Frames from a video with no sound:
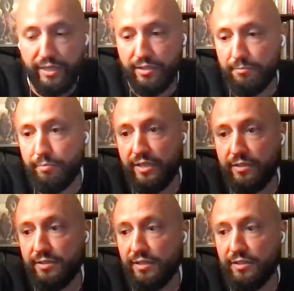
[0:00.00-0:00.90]
bigger
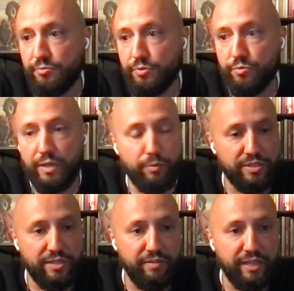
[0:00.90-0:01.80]
than the room I
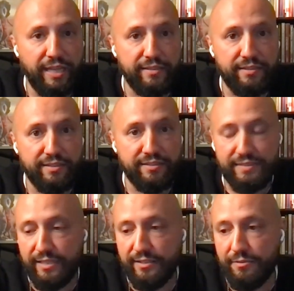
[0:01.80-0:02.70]
was living at
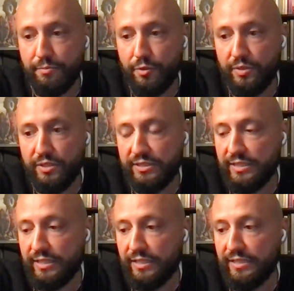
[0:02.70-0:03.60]
the moment,
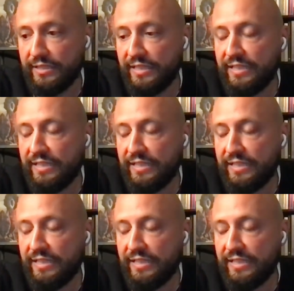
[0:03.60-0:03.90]
and